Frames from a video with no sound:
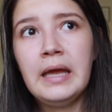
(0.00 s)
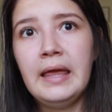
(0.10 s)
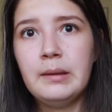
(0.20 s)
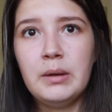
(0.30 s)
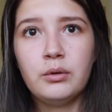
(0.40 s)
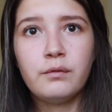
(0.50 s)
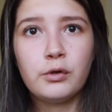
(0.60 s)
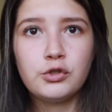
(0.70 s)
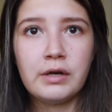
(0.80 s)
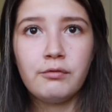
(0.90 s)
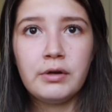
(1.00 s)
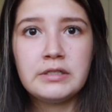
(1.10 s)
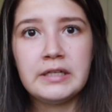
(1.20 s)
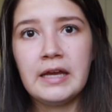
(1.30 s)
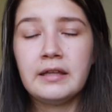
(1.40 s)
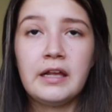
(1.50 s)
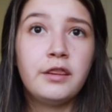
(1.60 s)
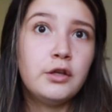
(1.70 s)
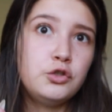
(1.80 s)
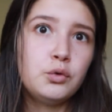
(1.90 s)
in the middle of their driveway to get
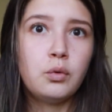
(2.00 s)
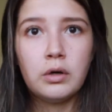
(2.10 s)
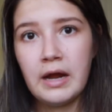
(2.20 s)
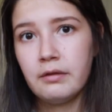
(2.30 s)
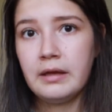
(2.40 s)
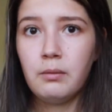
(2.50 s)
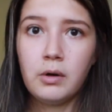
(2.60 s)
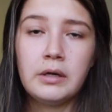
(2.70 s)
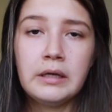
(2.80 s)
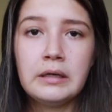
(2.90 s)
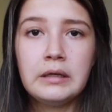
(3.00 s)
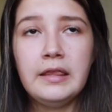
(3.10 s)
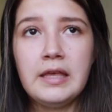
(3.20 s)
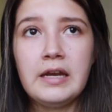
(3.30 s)
like the door how they want it. And